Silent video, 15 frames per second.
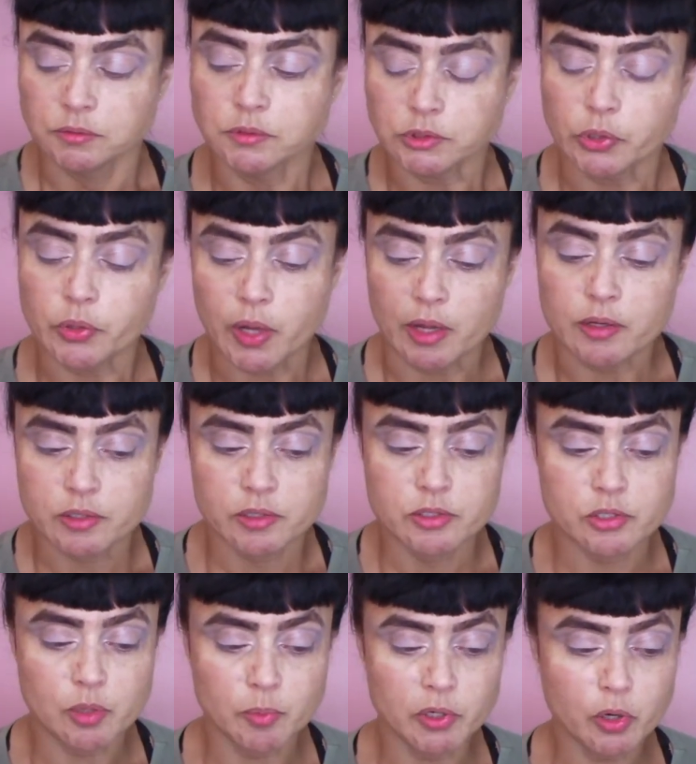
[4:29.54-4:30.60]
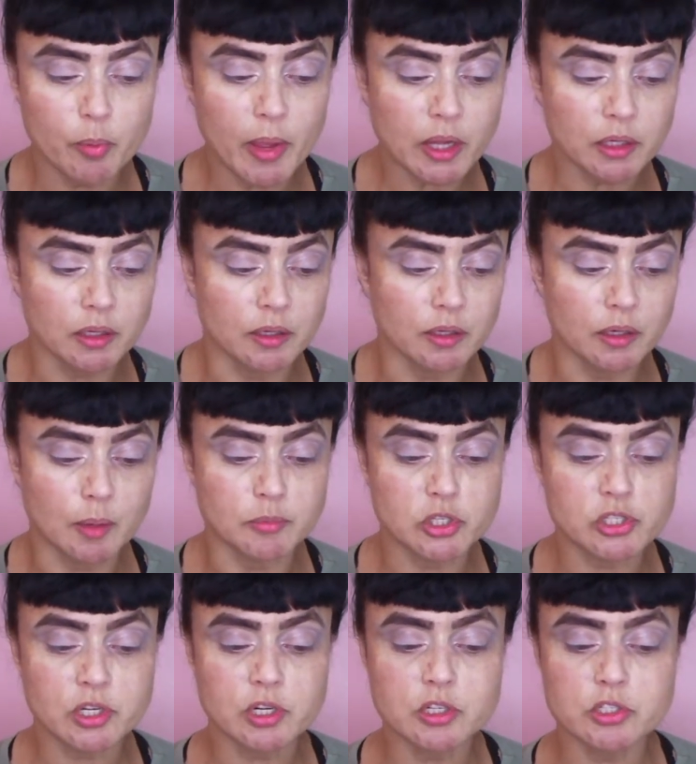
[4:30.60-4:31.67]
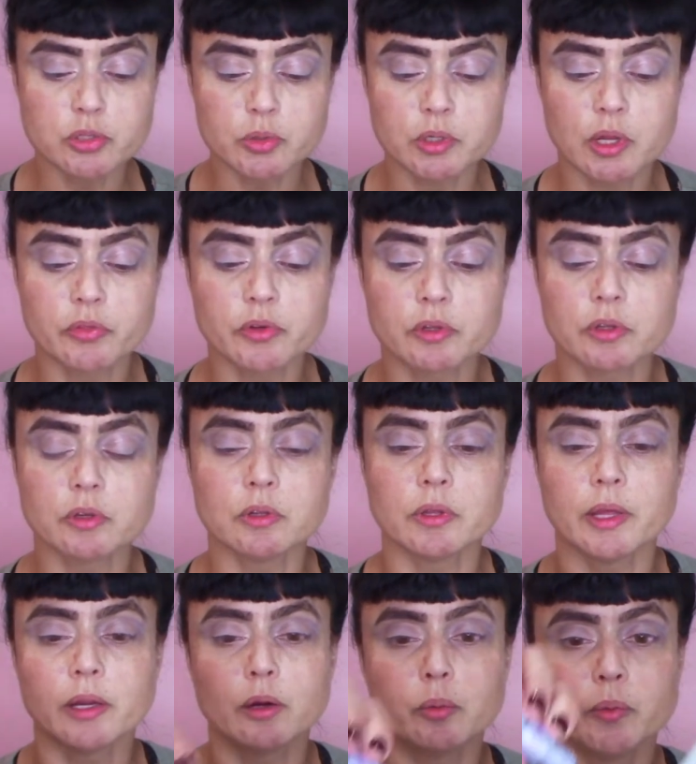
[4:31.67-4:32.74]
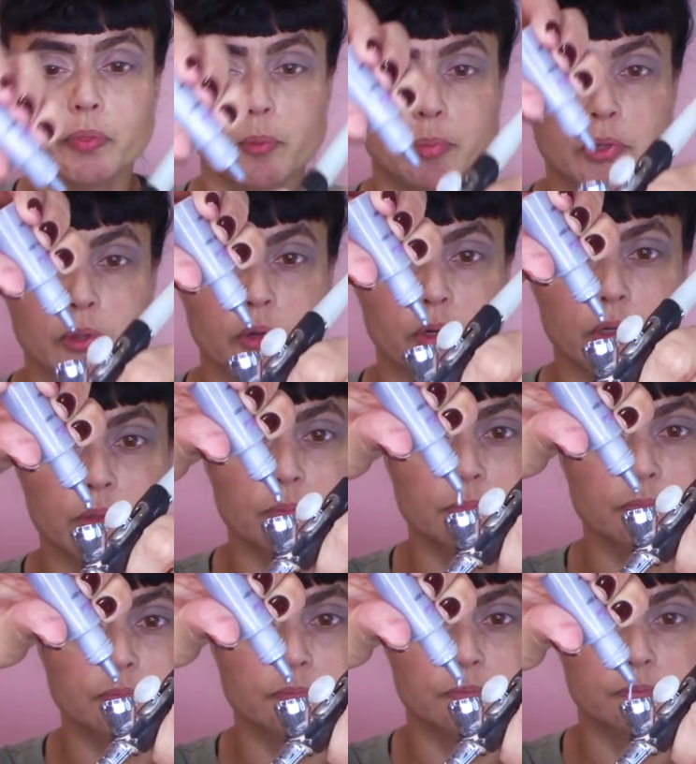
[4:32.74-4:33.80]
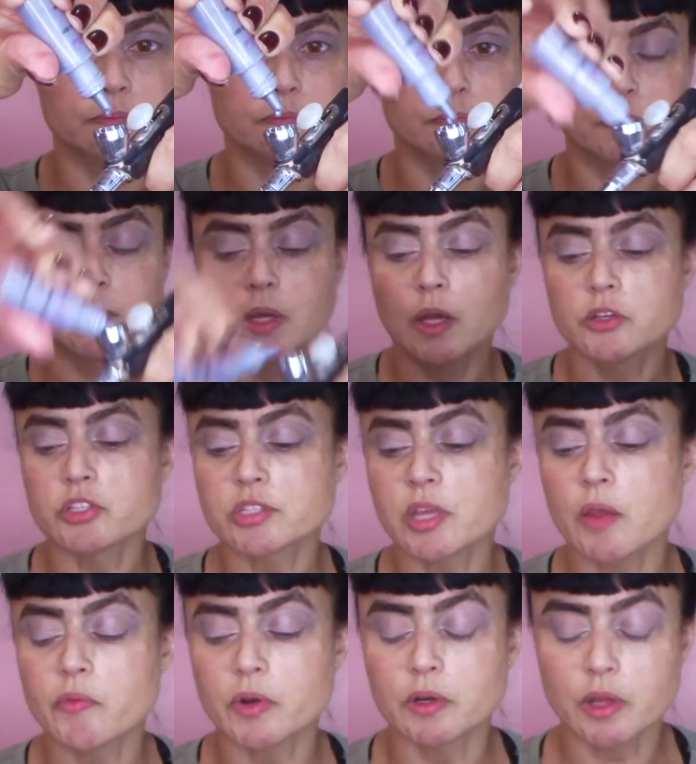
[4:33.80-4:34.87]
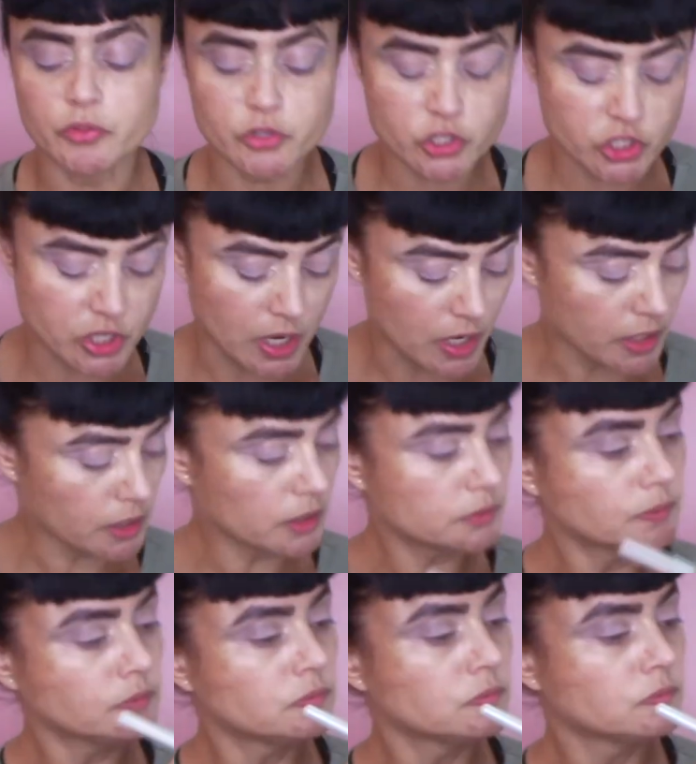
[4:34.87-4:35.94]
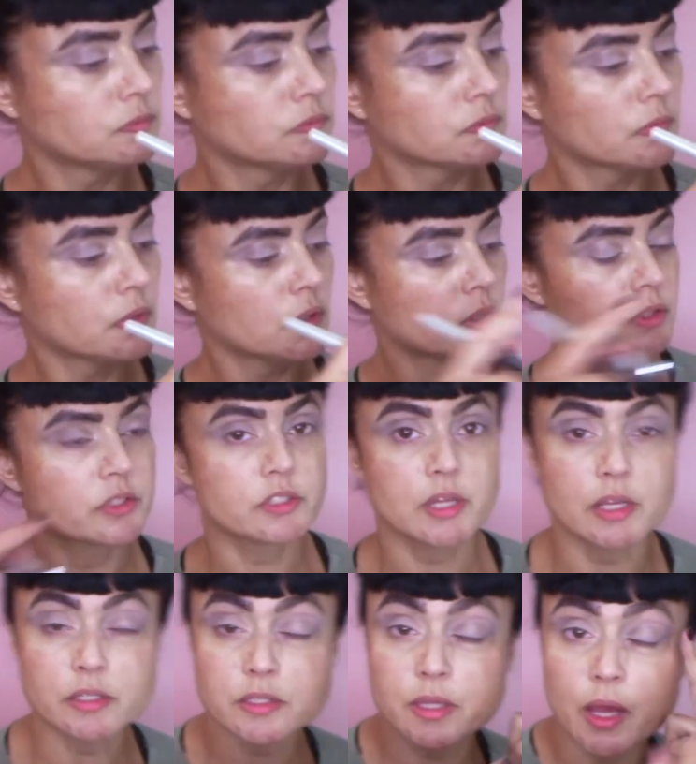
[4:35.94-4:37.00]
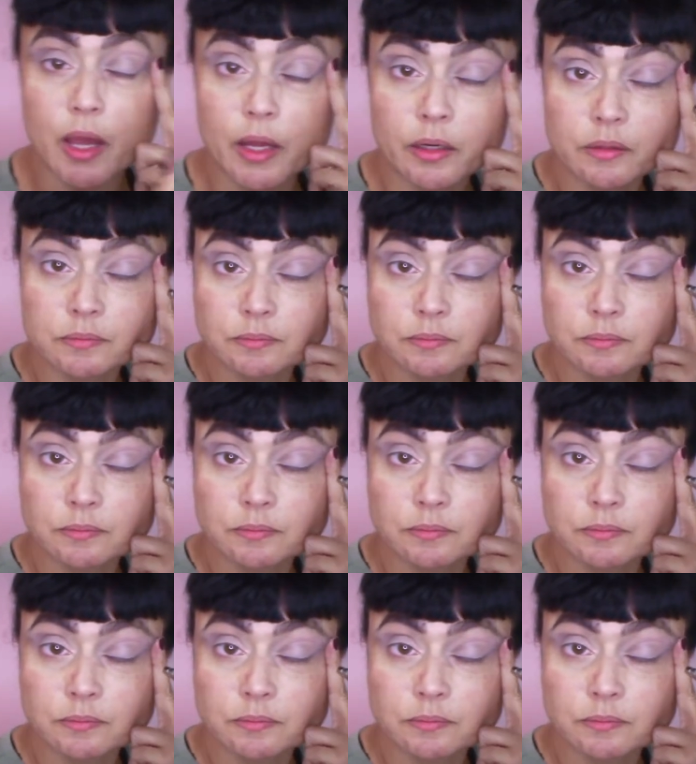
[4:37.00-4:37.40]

Okay, so I'm going to go back in. I'm just going to do another little layer with the pewter. Just gave it another shake to test that.